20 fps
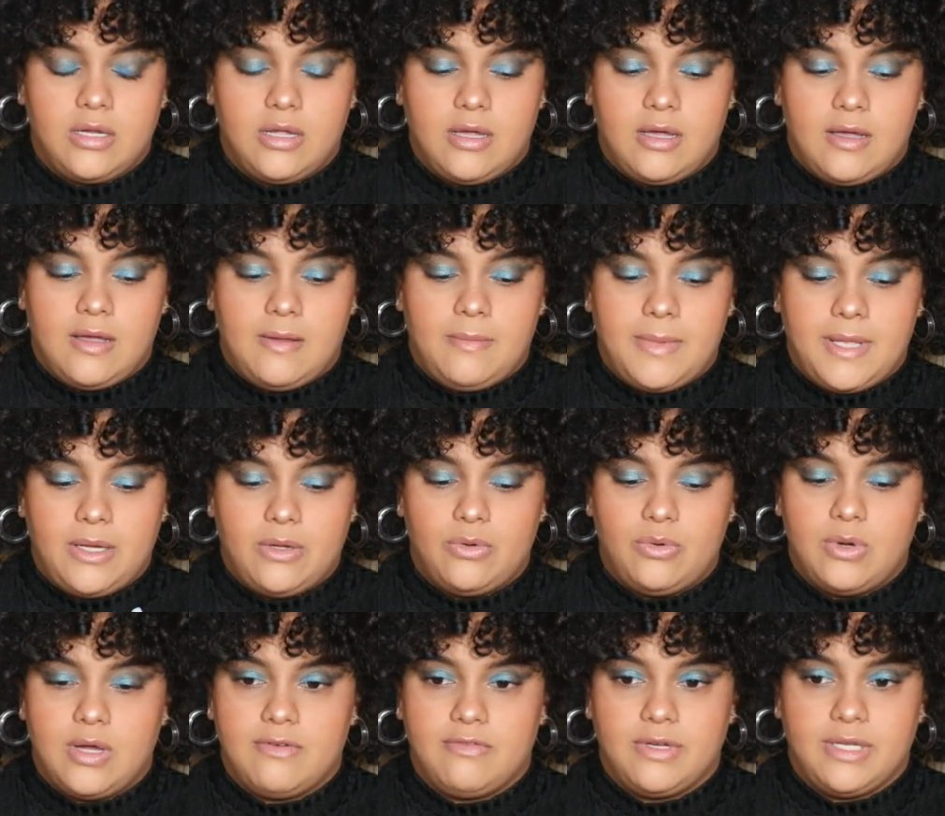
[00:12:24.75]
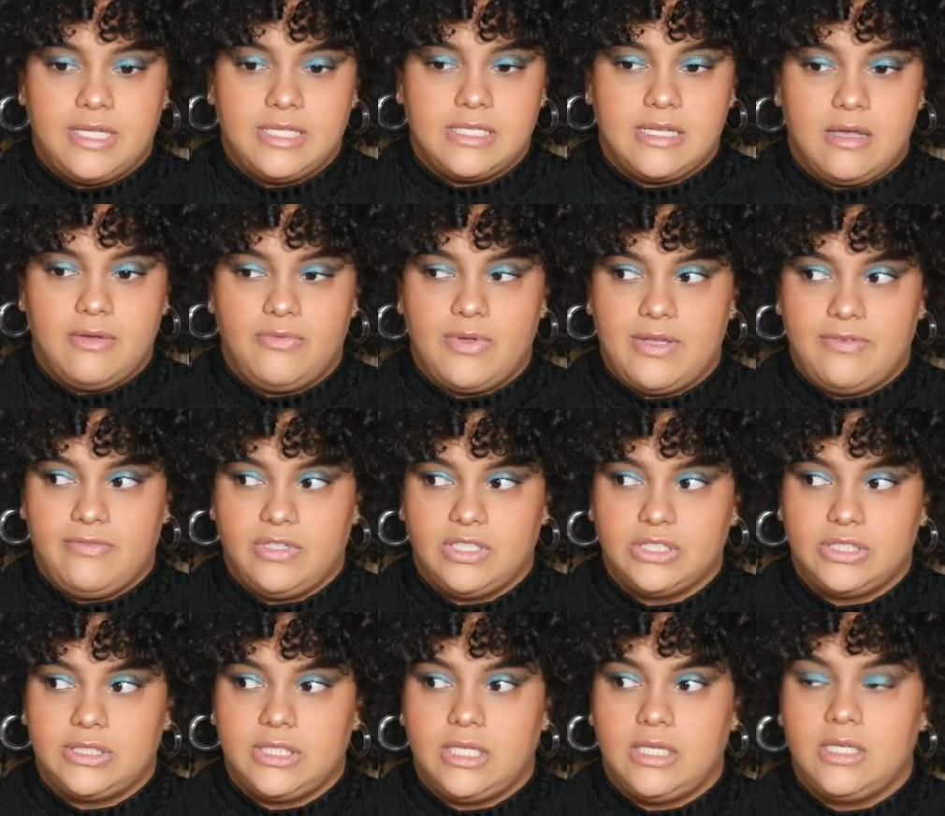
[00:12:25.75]
and whoever needs help, vice
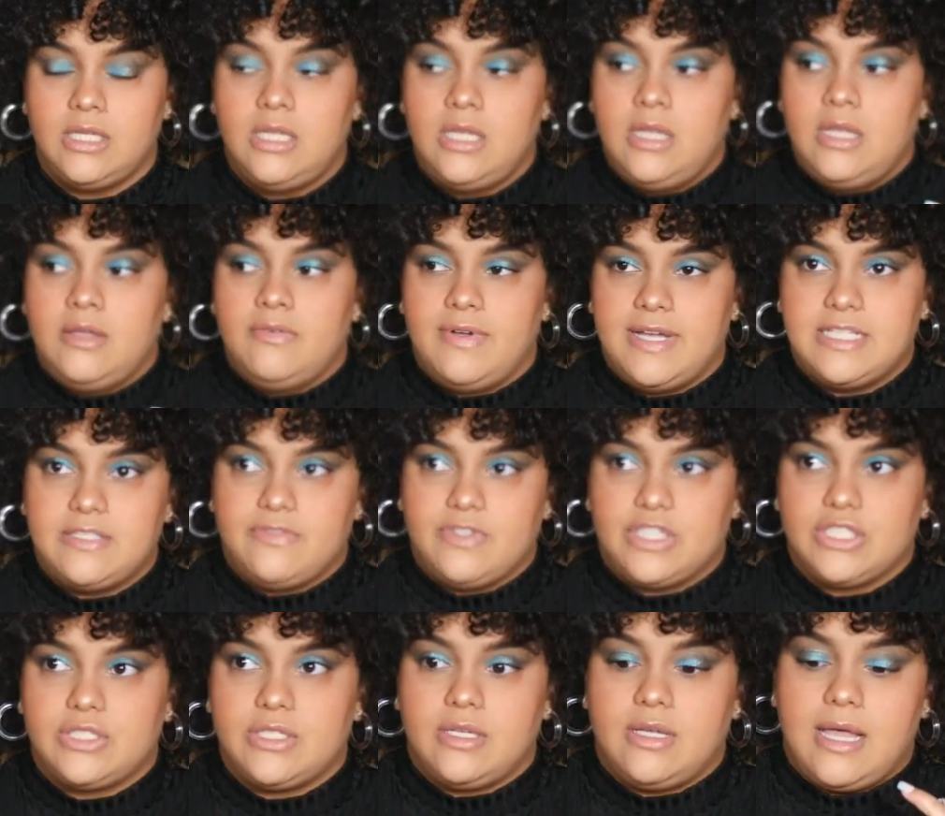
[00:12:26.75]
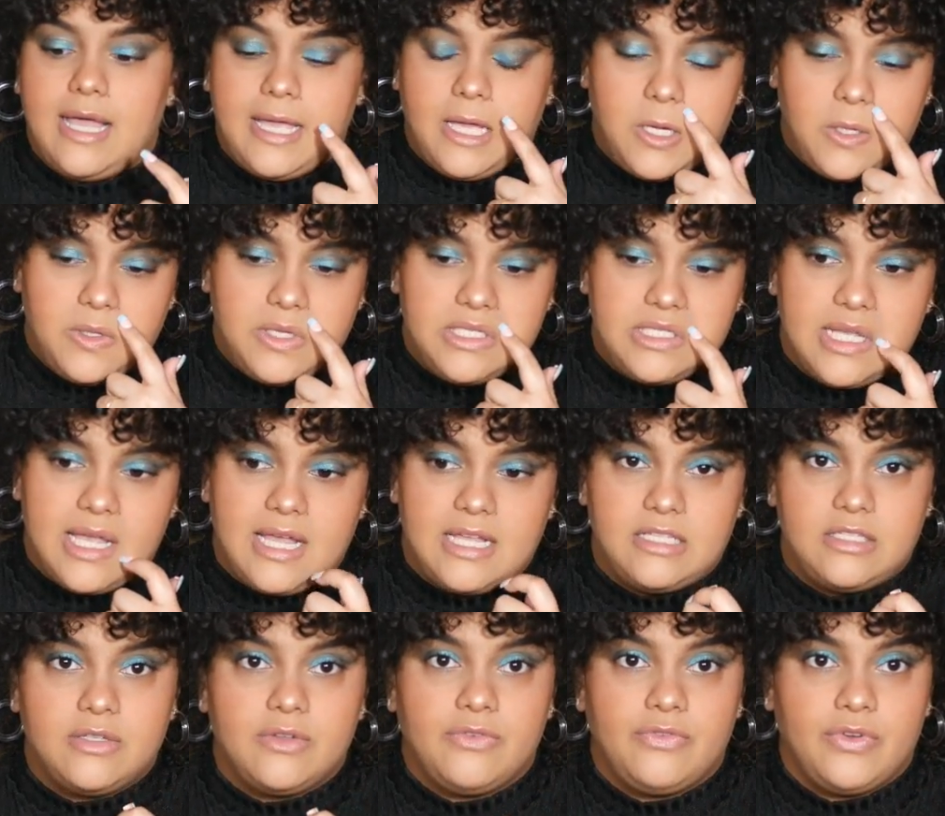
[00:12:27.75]
versa, I always
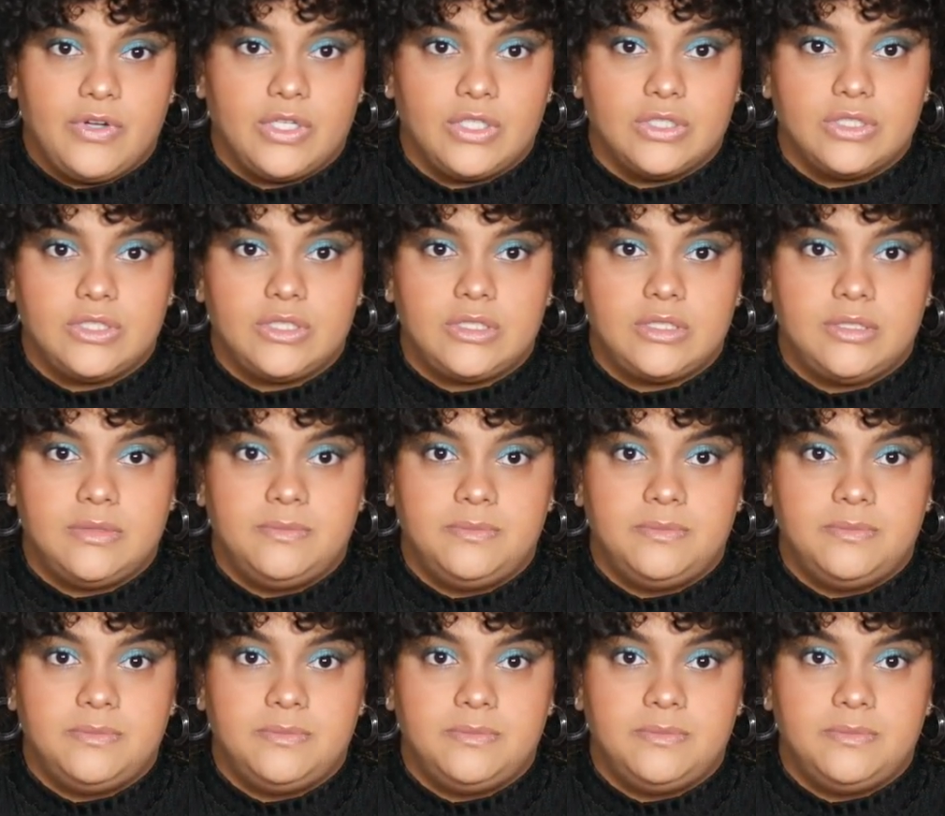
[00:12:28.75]
ask first.